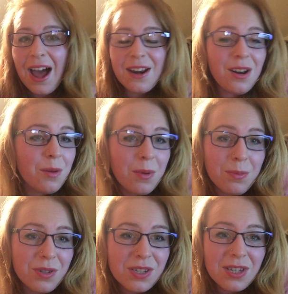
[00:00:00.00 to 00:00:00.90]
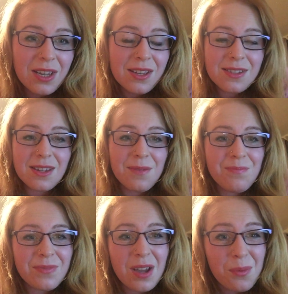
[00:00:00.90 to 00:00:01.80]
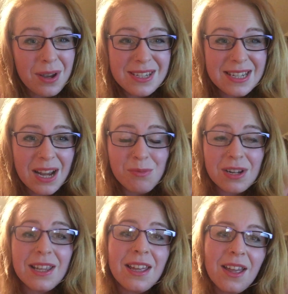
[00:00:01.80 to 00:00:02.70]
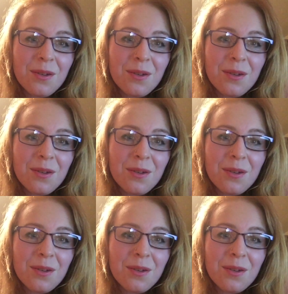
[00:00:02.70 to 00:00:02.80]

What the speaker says: and a lot of people just see it as a waste of time, really,